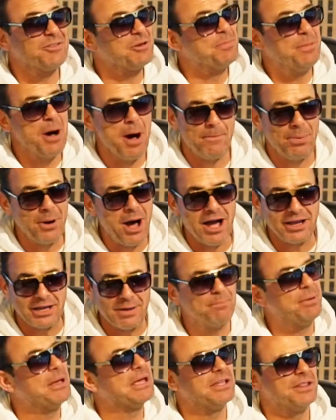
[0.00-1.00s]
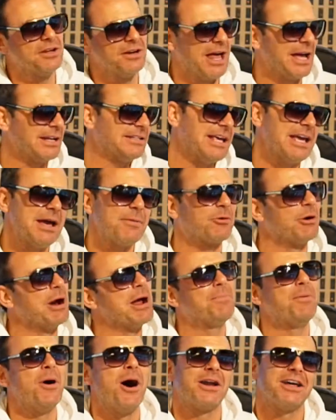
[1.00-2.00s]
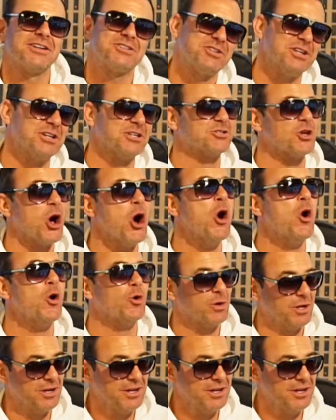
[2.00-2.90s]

We both Park and they're like, damn, was, grandpa, that shit is yeah, old.